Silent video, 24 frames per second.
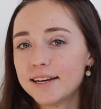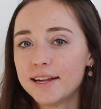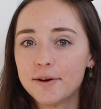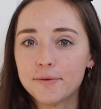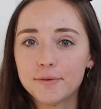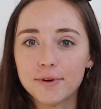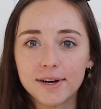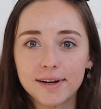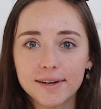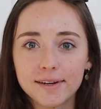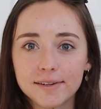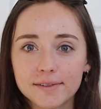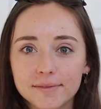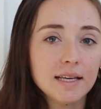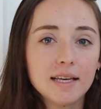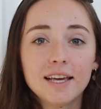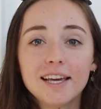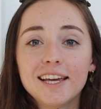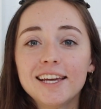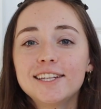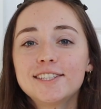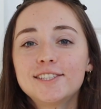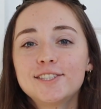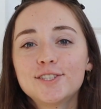a network.
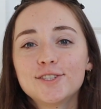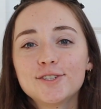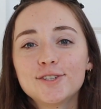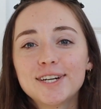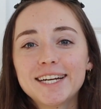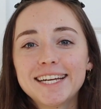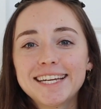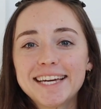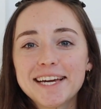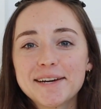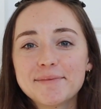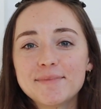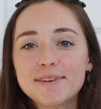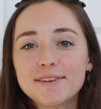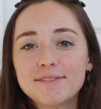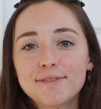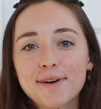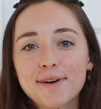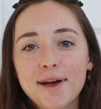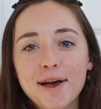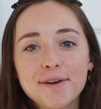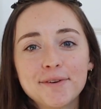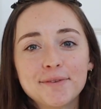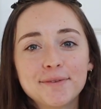Each story can be
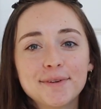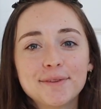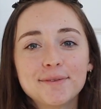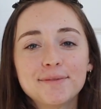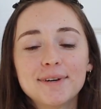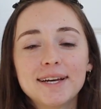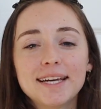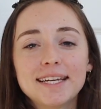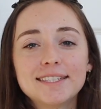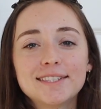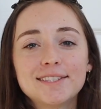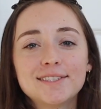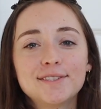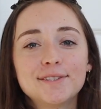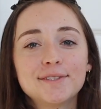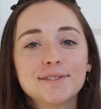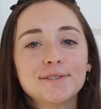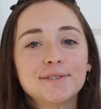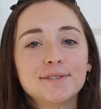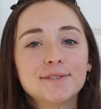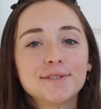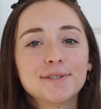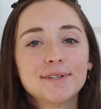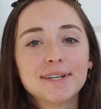found with ways
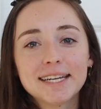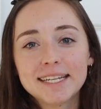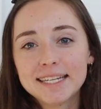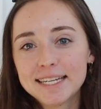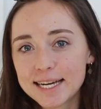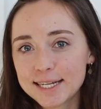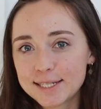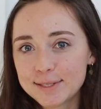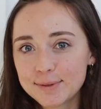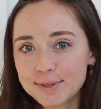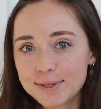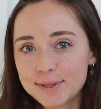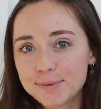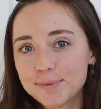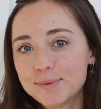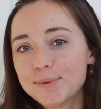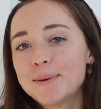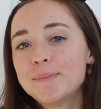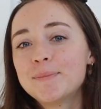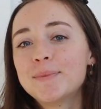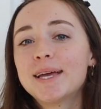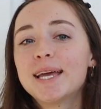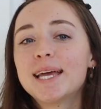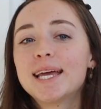to connect with the
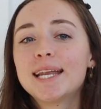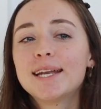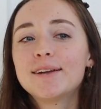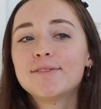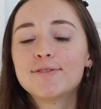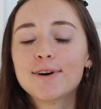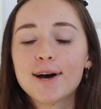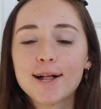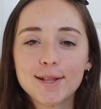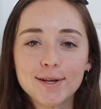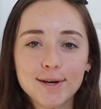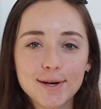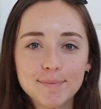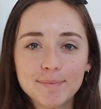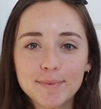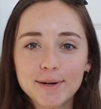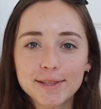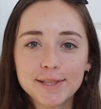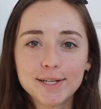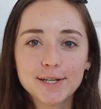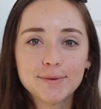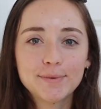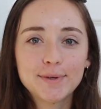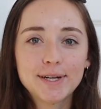women, follow up
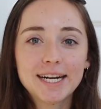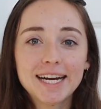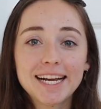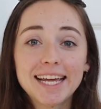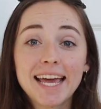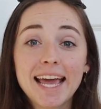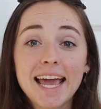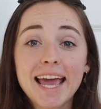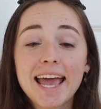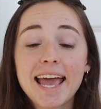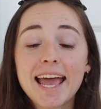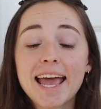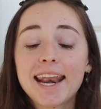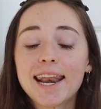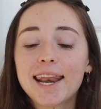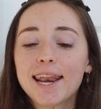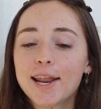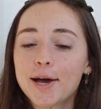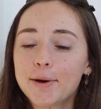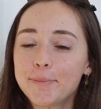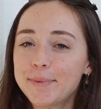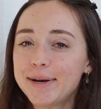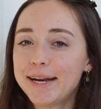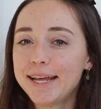on their work, and
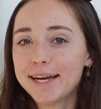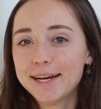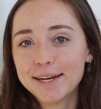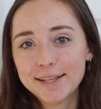nominate